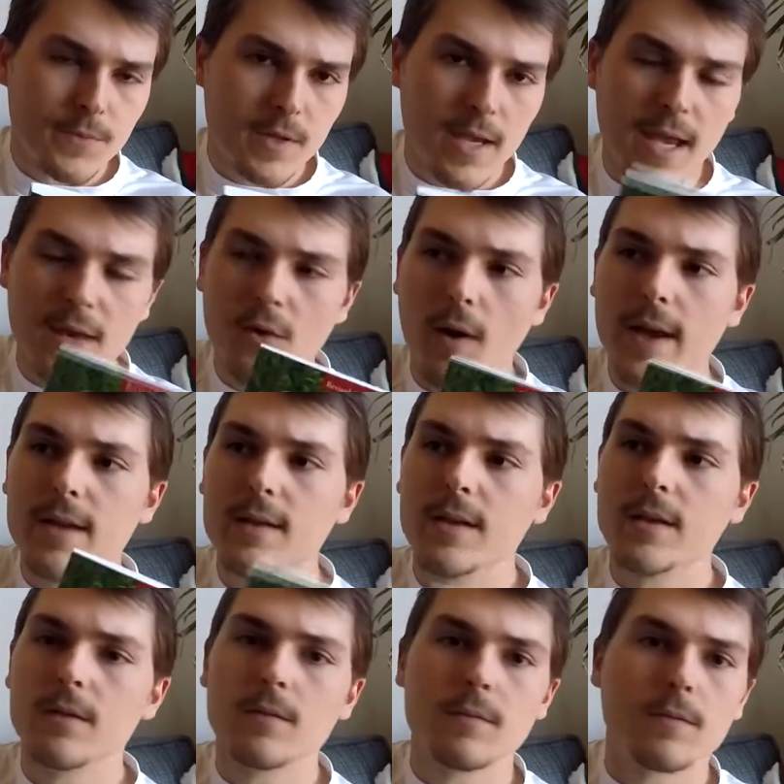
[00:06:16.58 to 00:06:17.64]
can
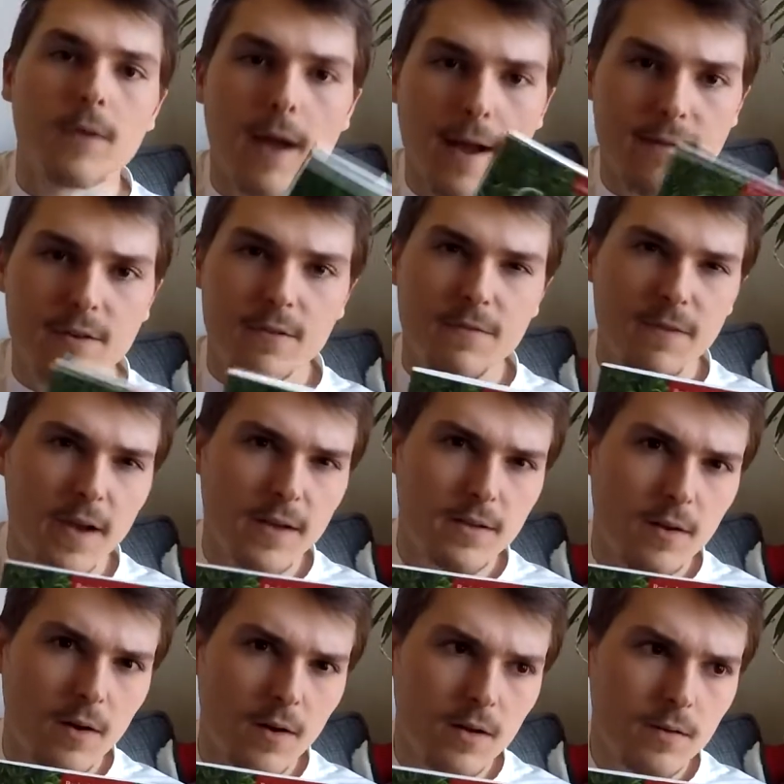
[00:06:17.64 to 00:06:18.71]
lightning have an
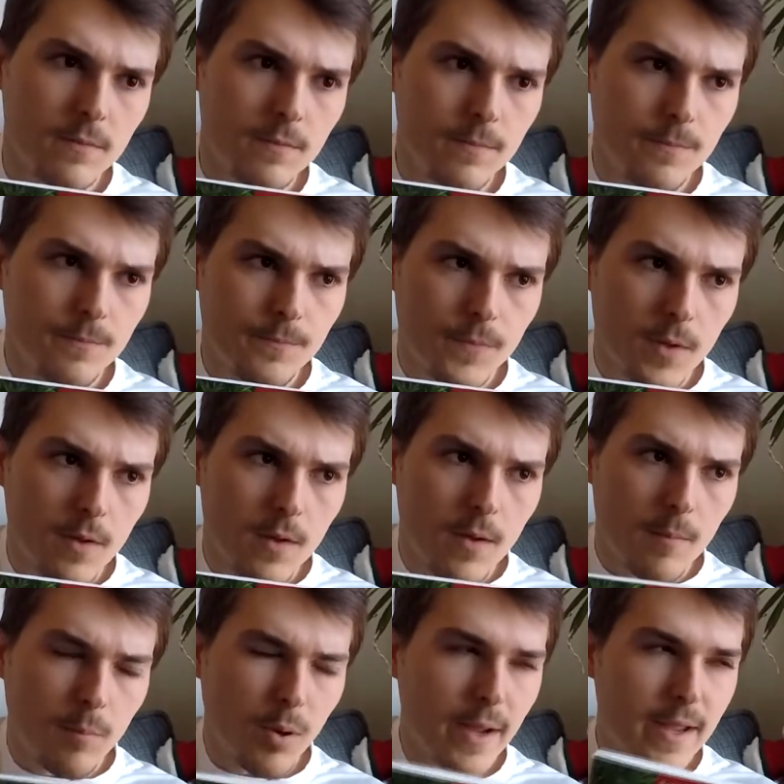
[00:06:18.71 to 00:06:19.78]
effect on
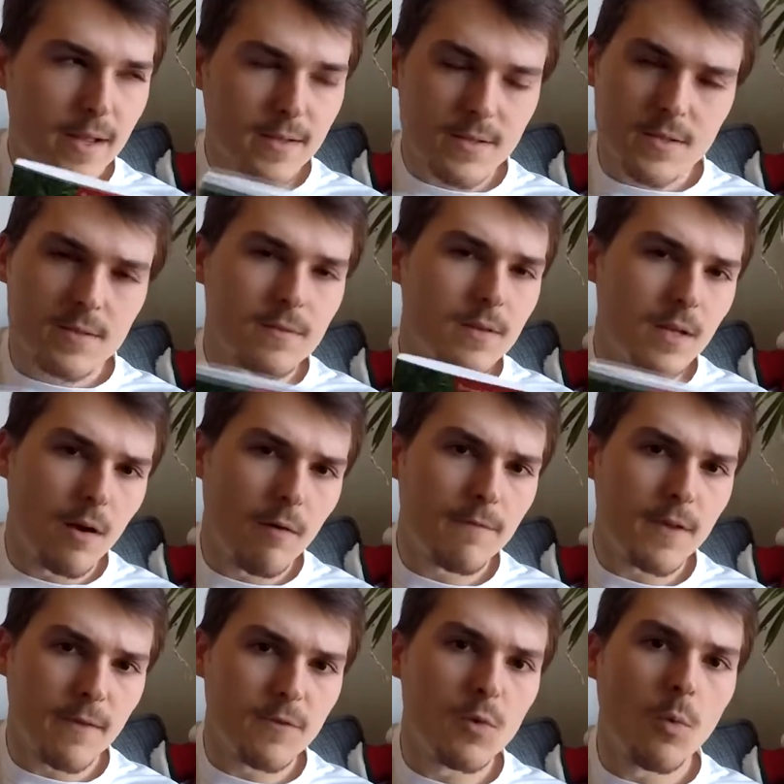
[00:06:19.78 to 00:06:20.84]
plants, you know, if,
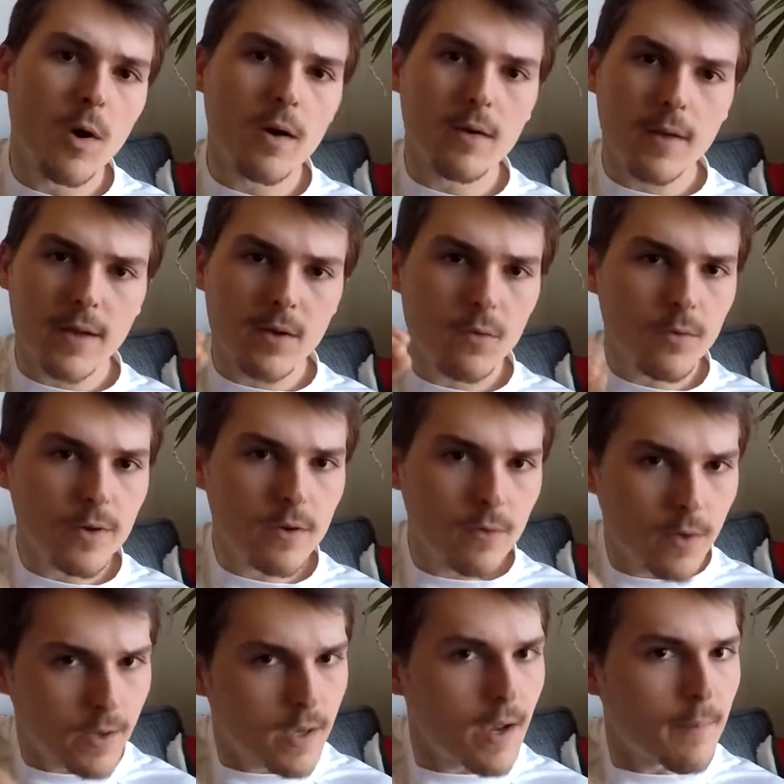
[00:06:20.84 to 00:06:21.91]
if you weren't like re-
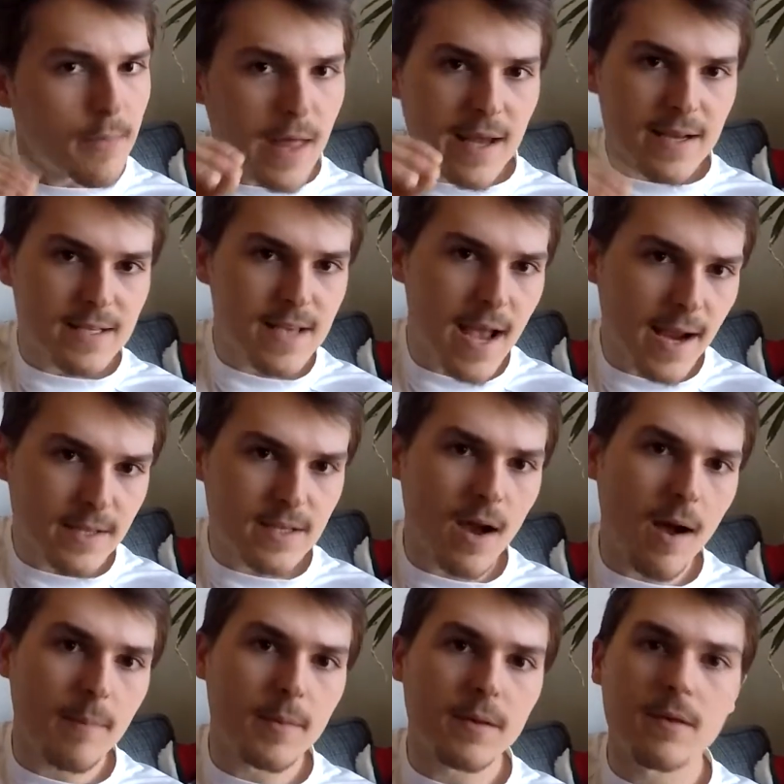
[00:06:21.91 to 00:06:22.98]
looking up that exact
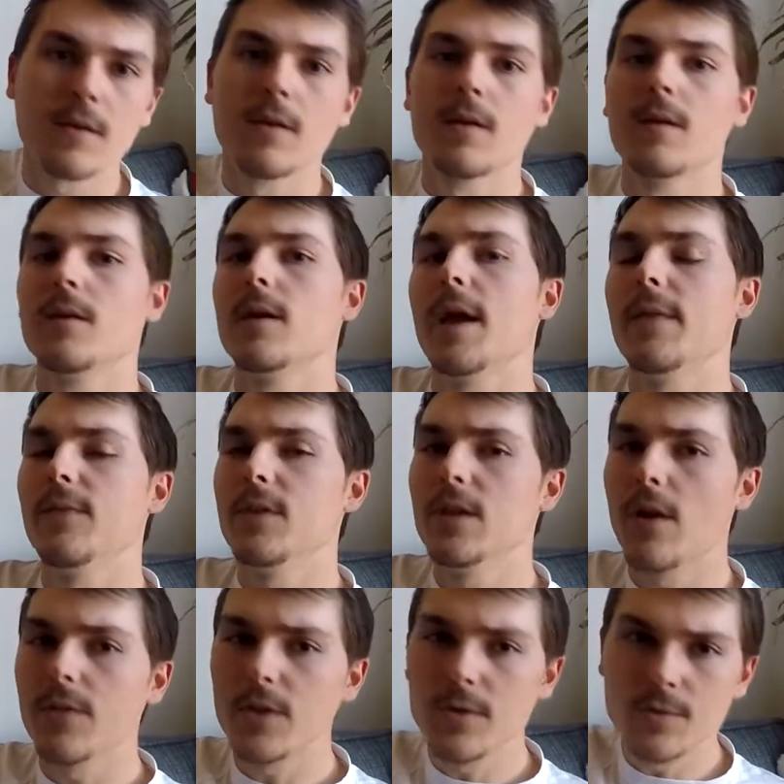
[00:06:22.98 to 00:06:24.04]
topic. And, you
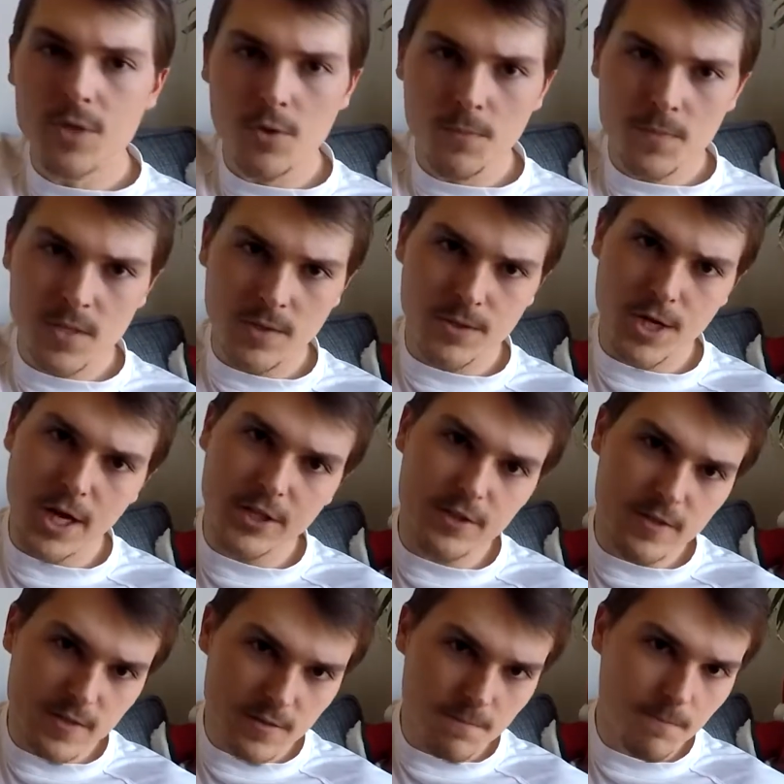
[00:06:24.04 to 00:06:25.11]
know, the YouTube
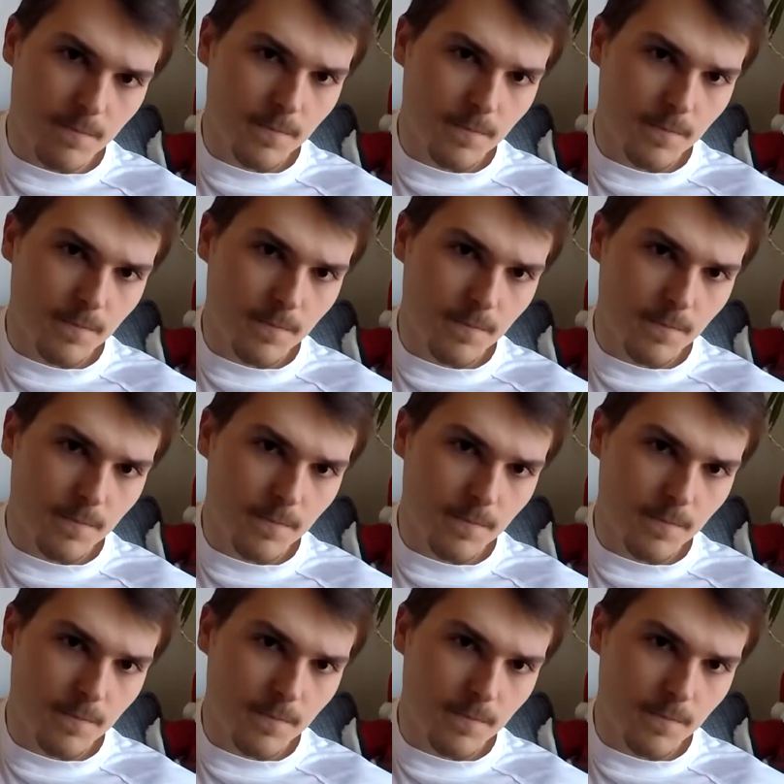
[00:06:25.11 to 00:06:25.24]
suggestions